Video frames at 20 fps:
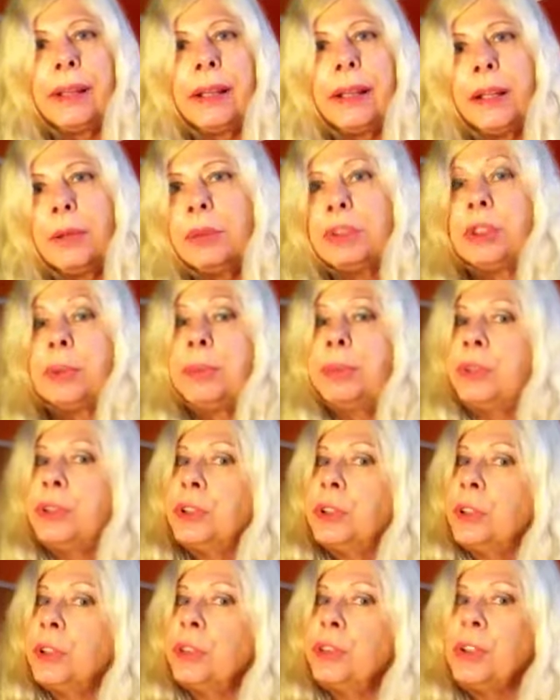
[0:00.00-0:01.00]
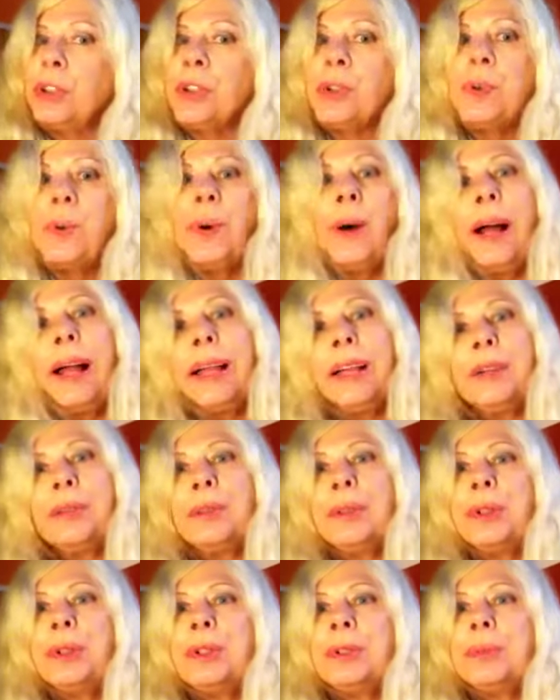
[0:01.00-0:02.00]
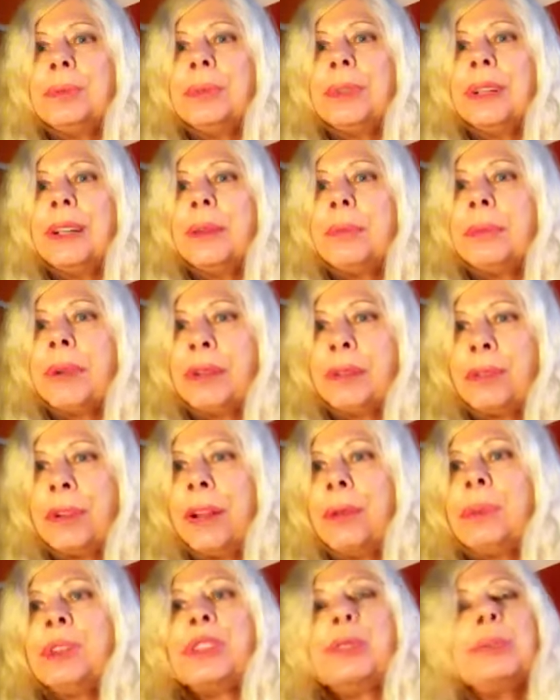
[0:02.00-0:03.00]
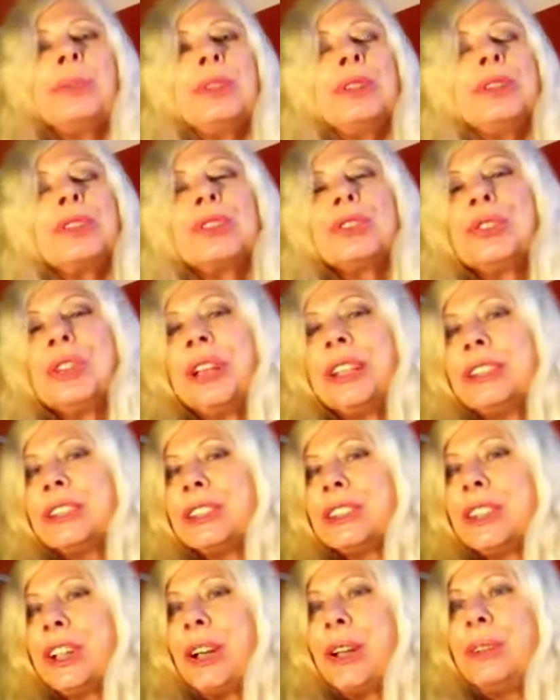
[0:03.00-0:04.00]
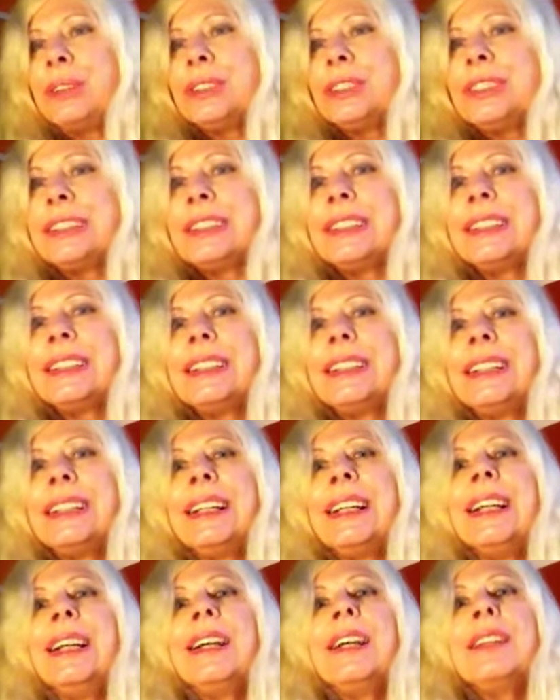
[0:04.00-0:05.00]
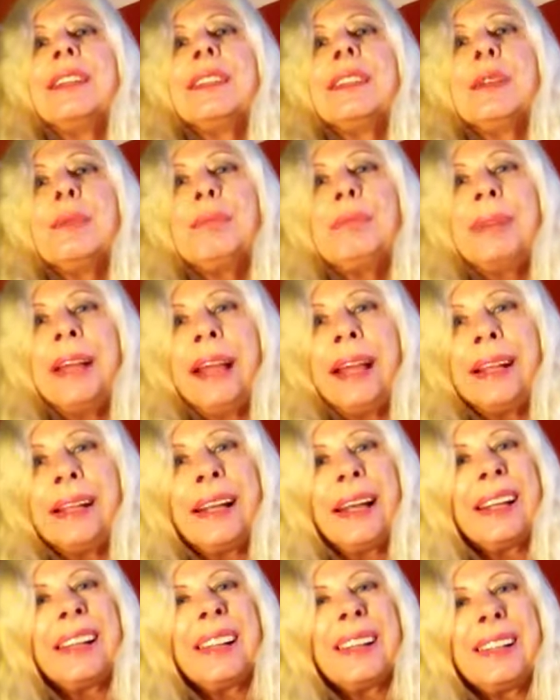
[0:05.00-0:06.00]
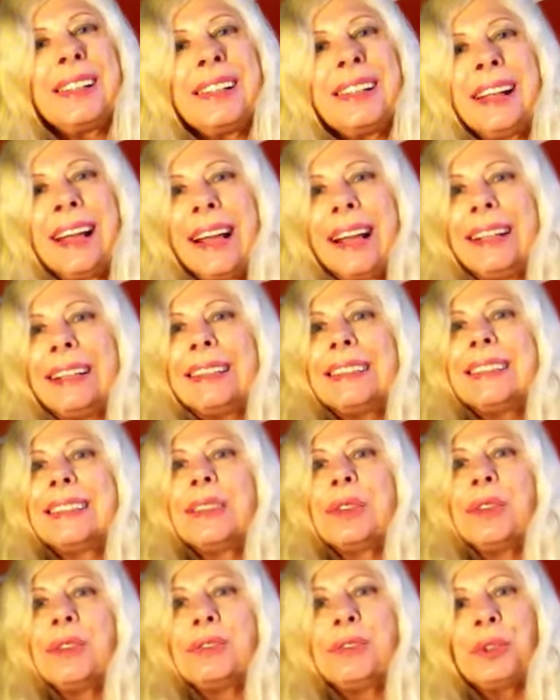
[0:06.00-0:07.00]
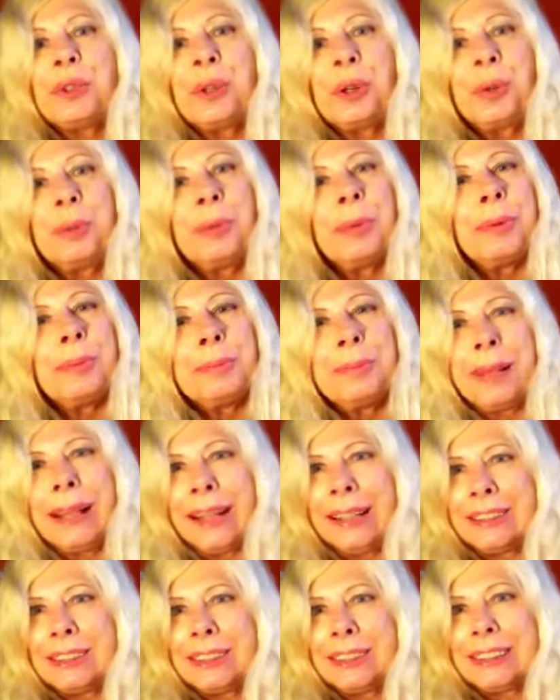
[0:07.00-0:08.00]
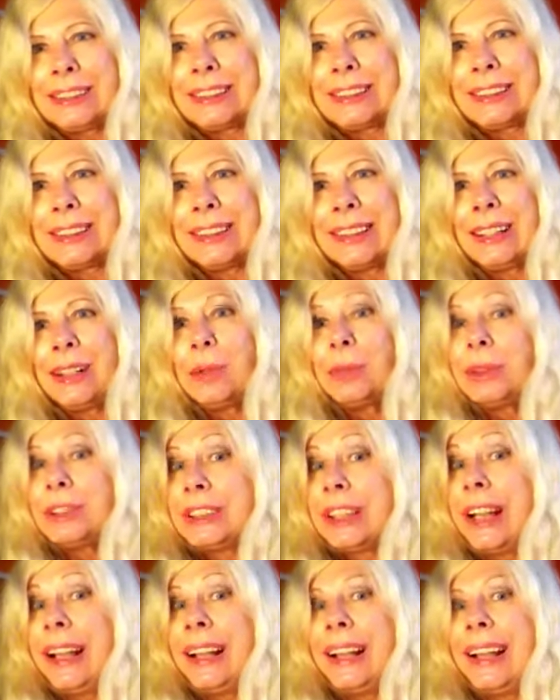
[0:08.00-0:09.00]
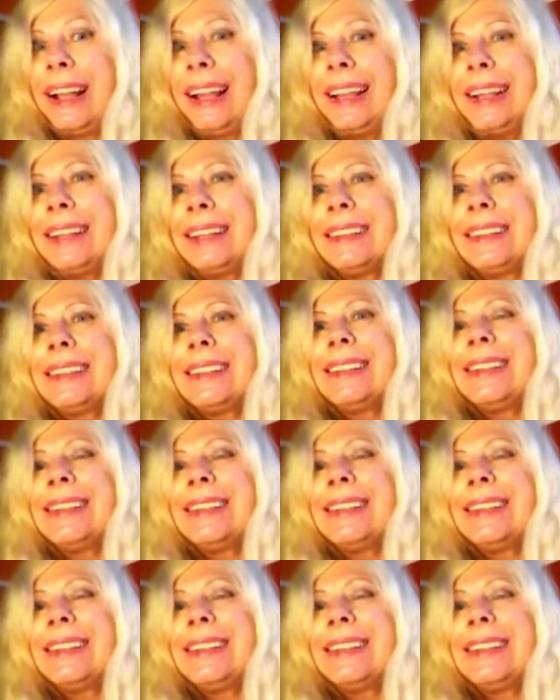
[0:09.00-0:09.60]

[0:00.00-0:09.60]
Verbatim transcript: It was a beautiful, quiet room. My friend was a most gracious host. The bed had a nice, firm mattress, which I like,